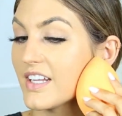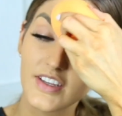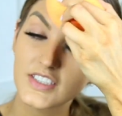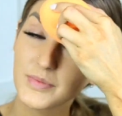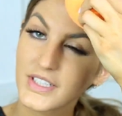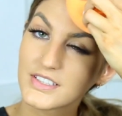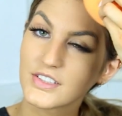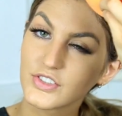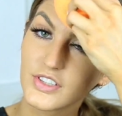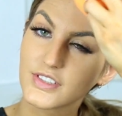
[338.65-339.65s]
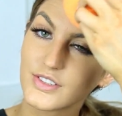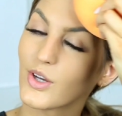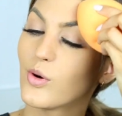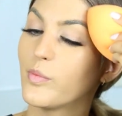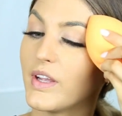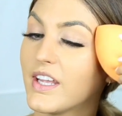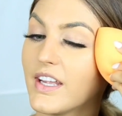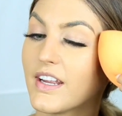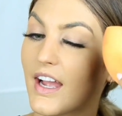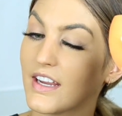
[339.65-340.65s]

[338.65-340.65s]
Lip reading: I think it's because it's just so big.